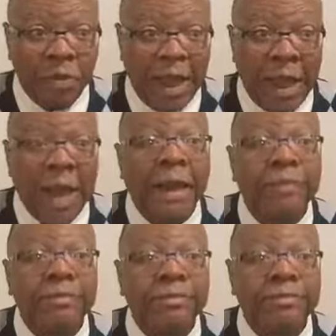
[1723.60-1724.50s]
And
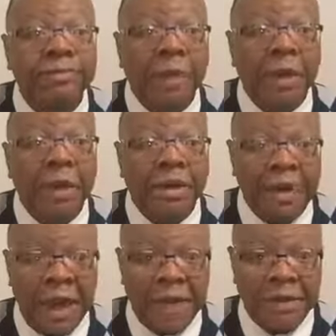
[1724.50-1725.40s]
it's
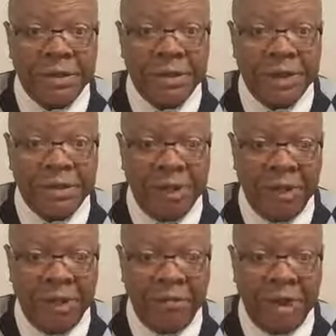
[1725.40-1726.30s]
like, sit ye
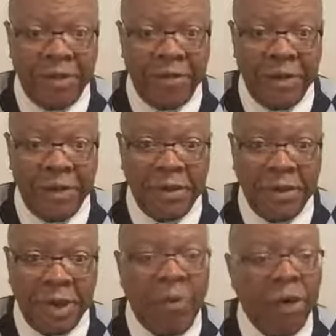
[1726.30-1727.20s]
here at my feet.
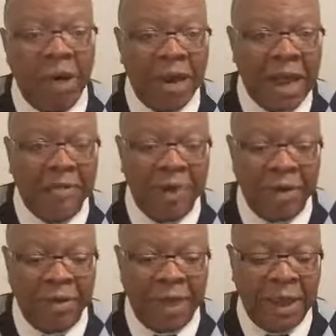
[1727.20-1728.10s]
We don't have
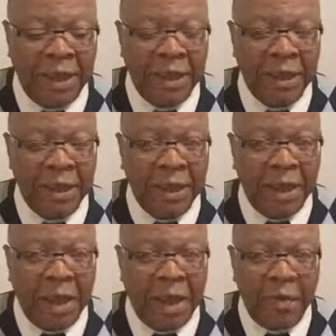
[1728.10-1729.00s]
anything
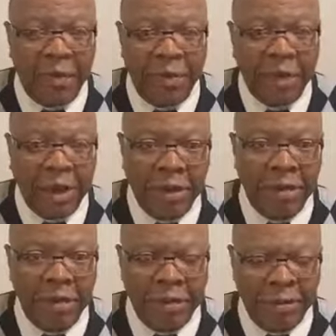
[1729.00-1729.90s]
for you
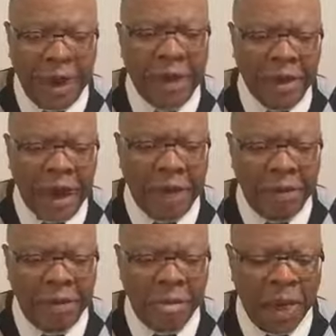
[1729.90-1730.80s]
right now.
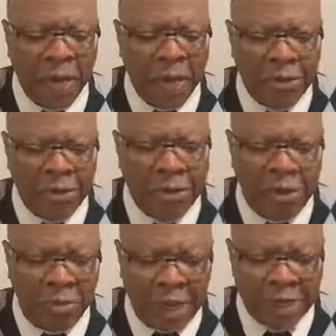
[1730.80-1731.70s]
You're
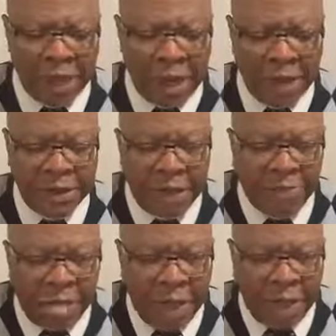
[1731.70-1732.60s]
showing partiality
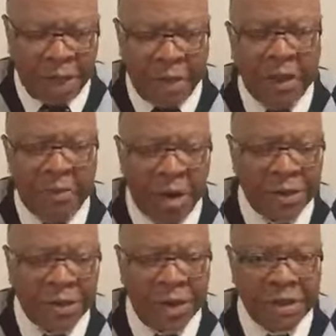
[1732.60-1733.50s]
in the
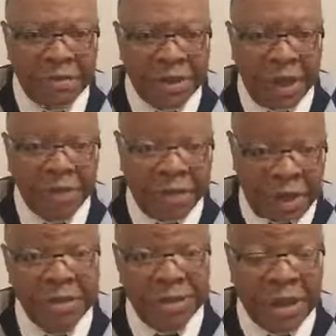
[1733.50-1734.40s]
administration of justice.
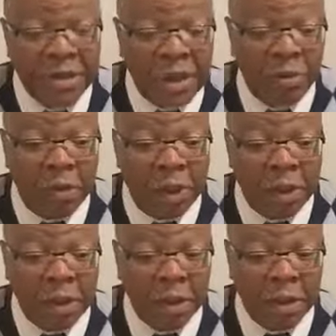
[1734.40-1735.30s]
Ever seen someone,
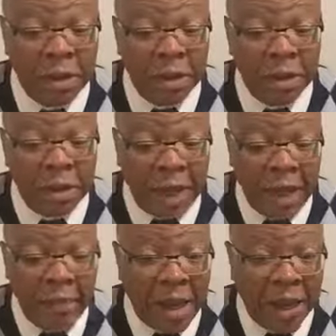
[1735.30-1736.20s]

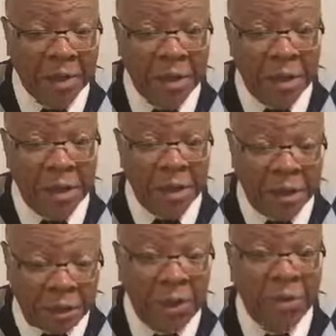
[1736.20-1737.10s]
amen,
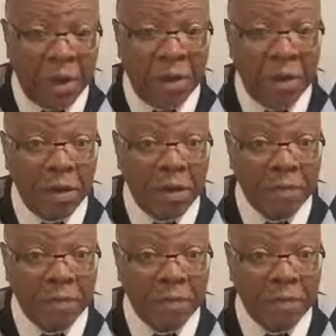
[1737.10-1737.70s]
do wrong?